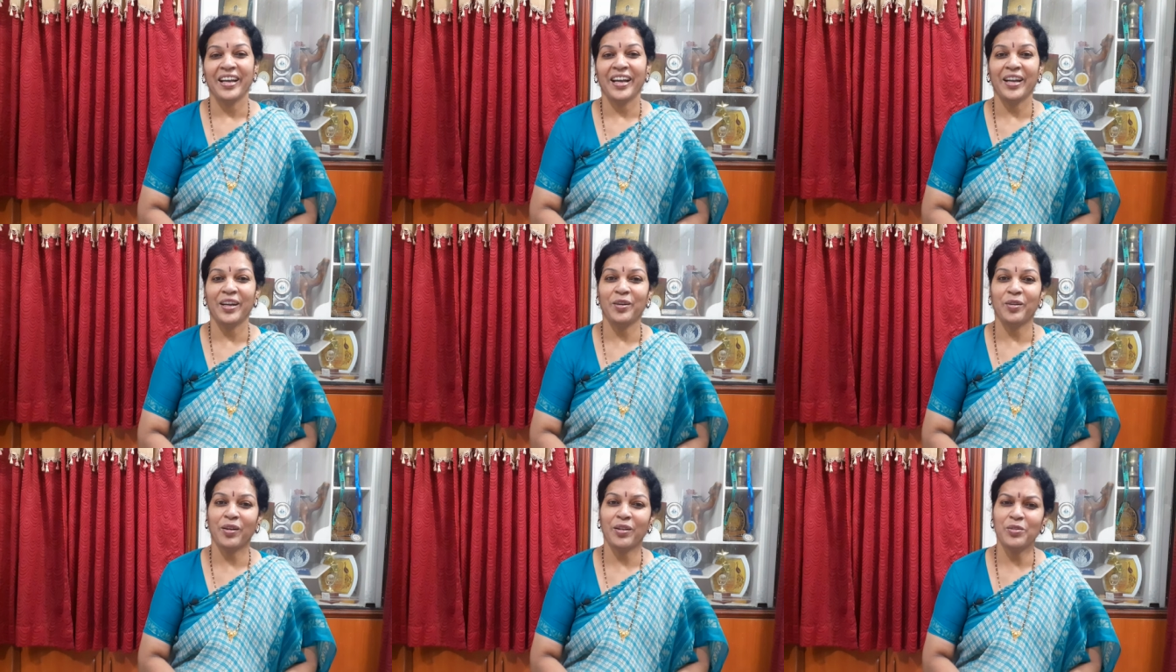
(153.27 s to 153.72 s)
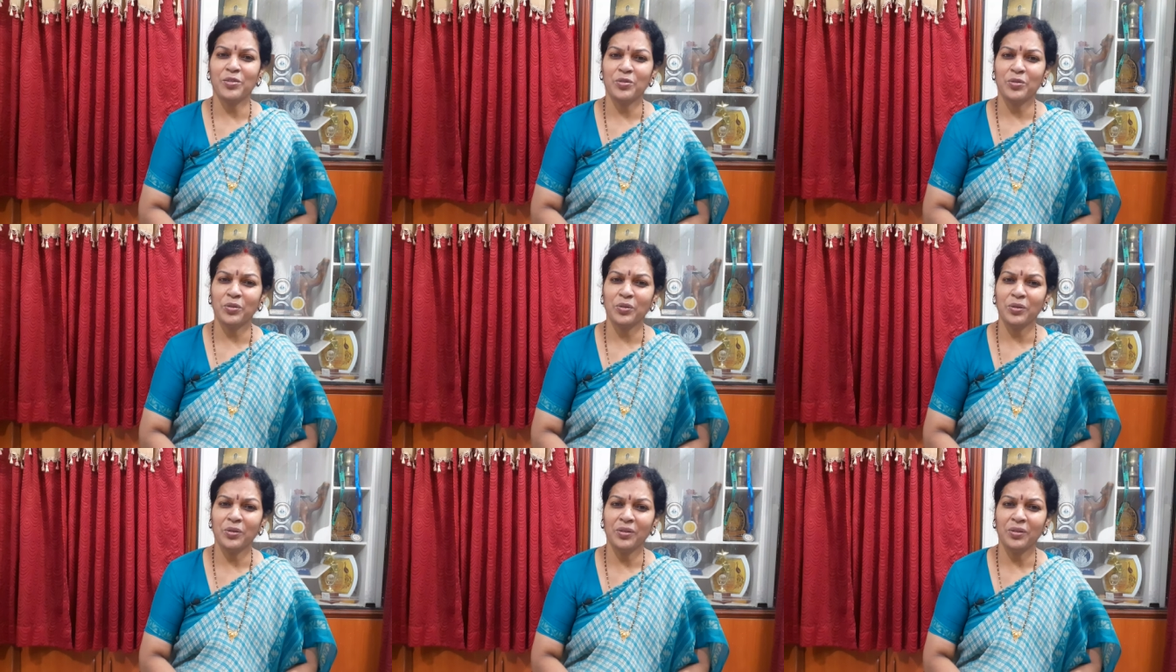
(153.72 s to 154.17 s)
And
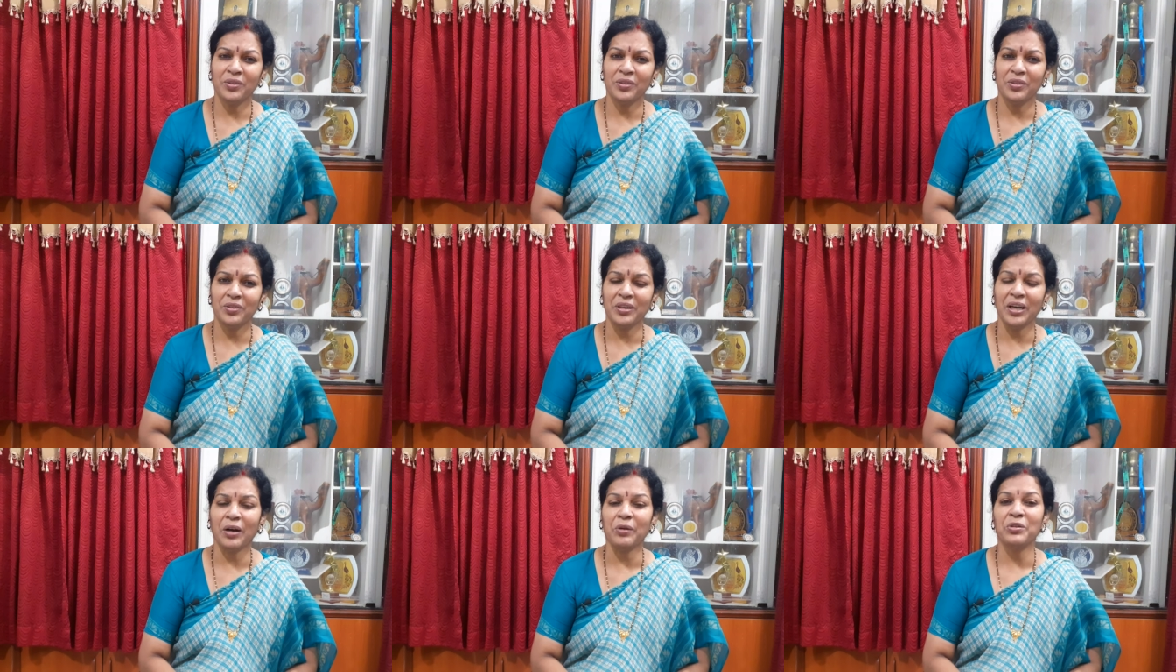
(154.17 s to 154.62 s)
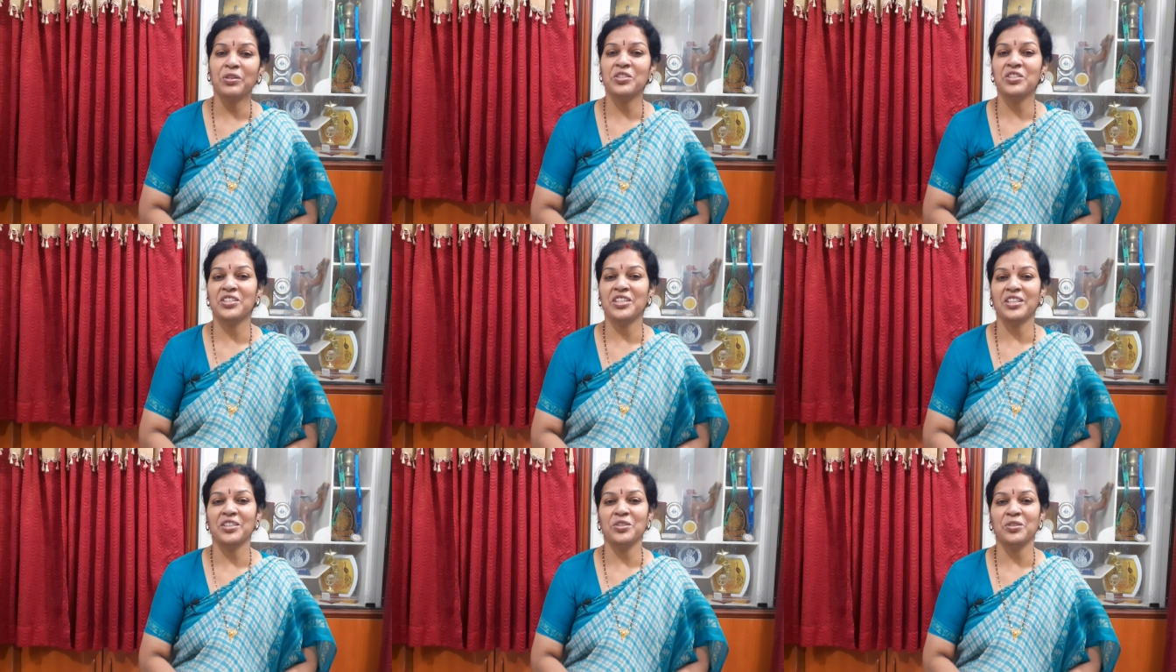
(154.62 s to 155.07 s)
also, you have to
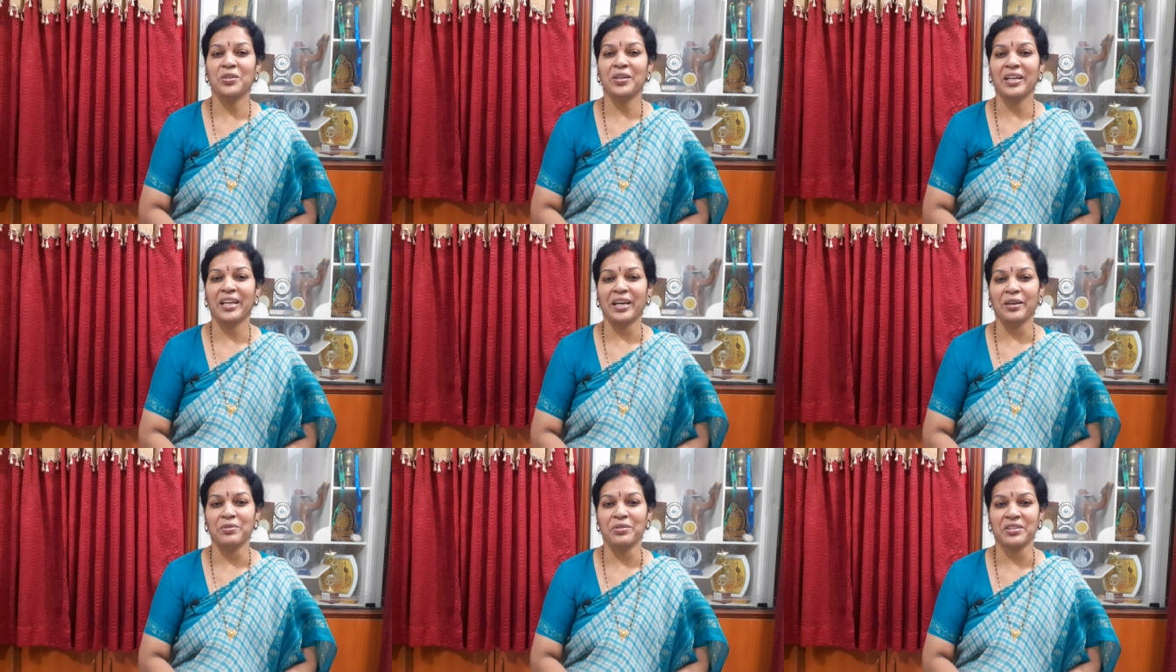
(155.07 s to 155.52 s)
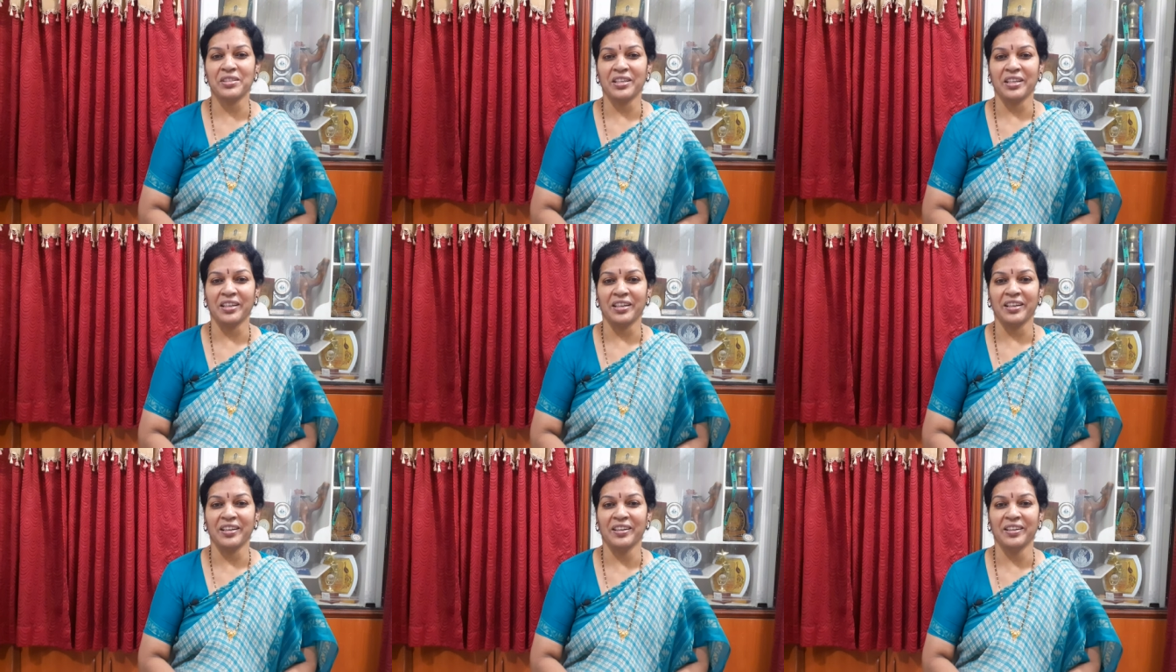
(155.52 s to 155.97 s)
change your
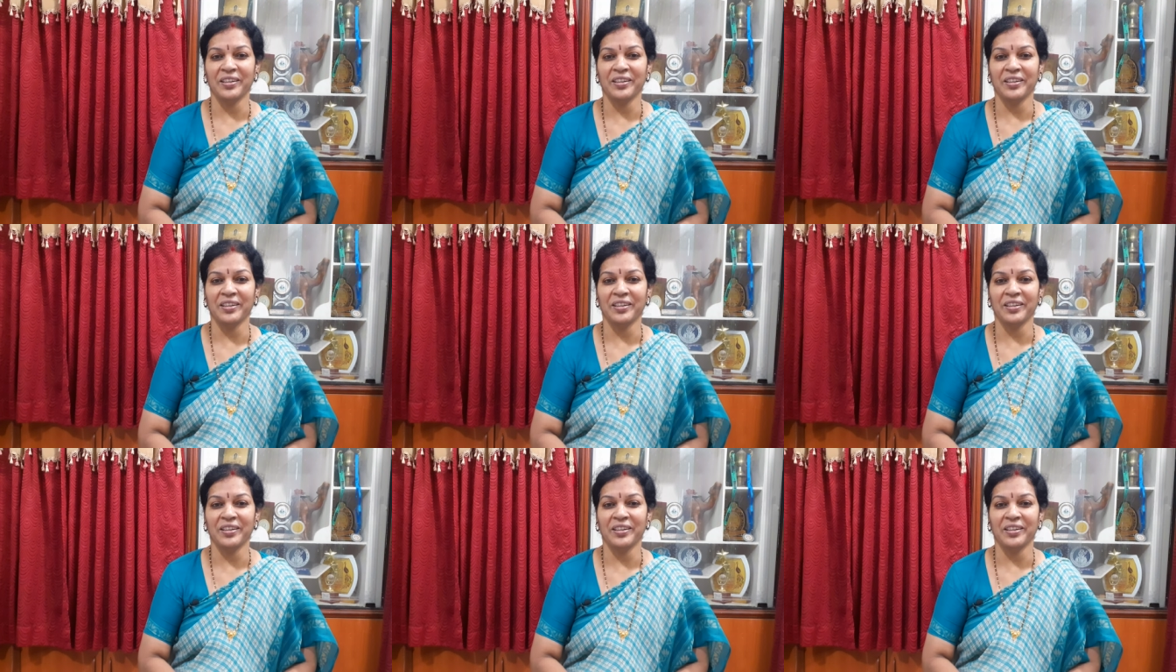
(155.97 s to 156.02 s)
lifestyle.